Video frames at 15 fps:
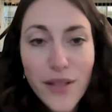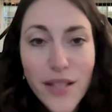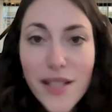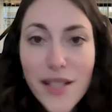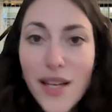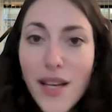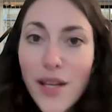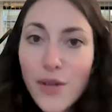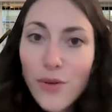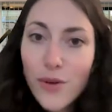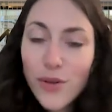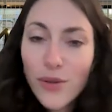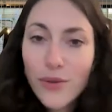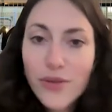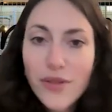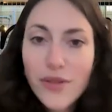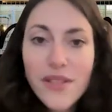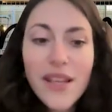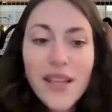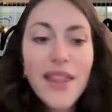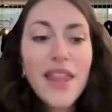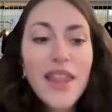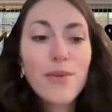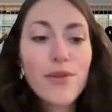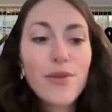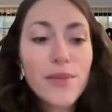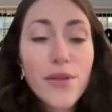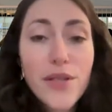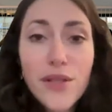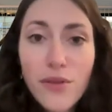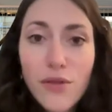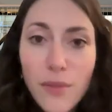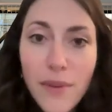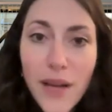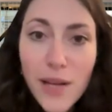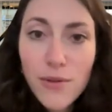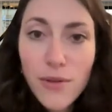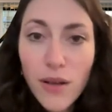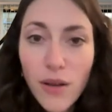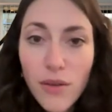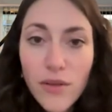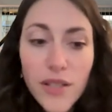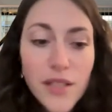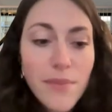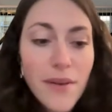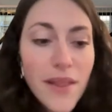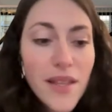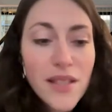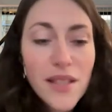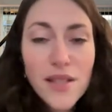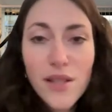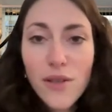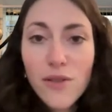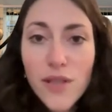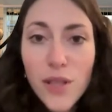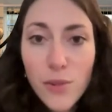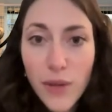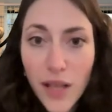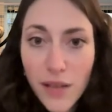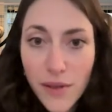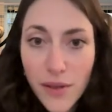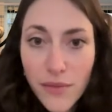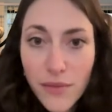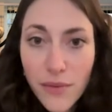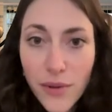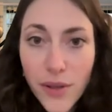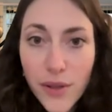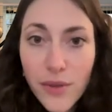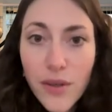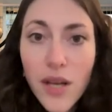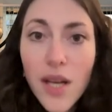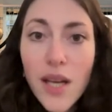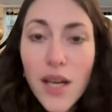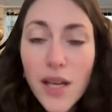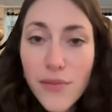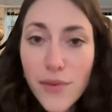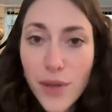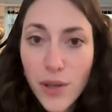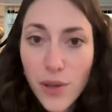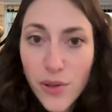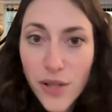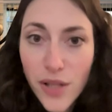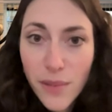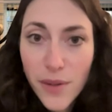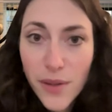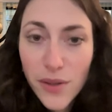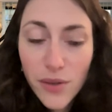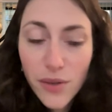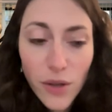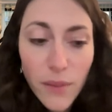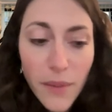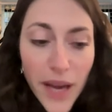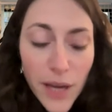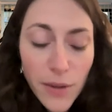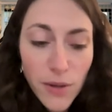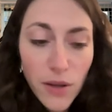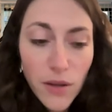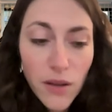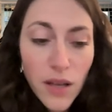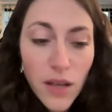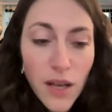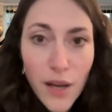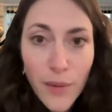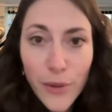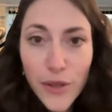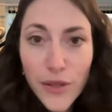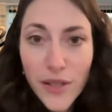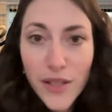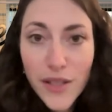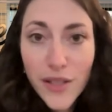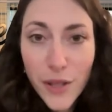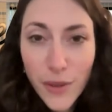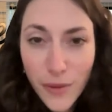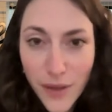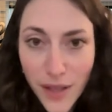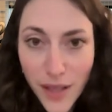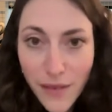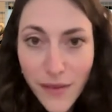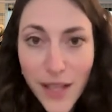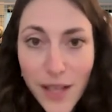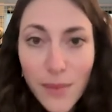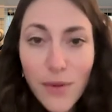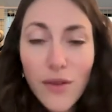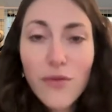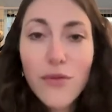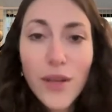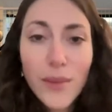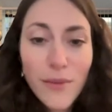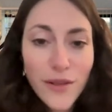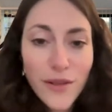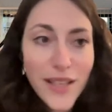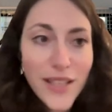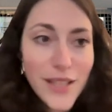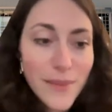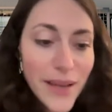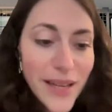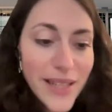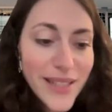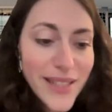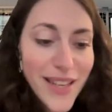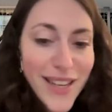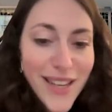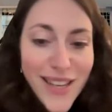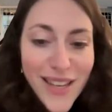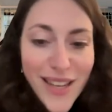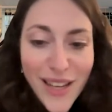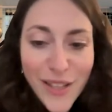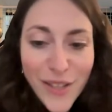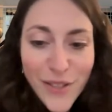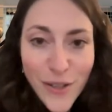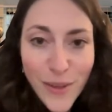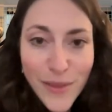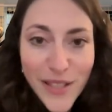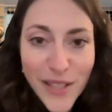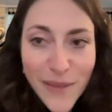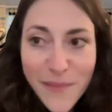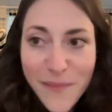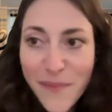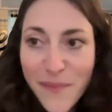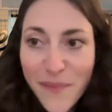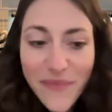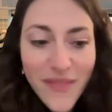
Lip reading: owners. You could also see that there was Personio payroll owners, but this is only relevant for you if you're using Personio payroll, which is currently available for employees based in Germany.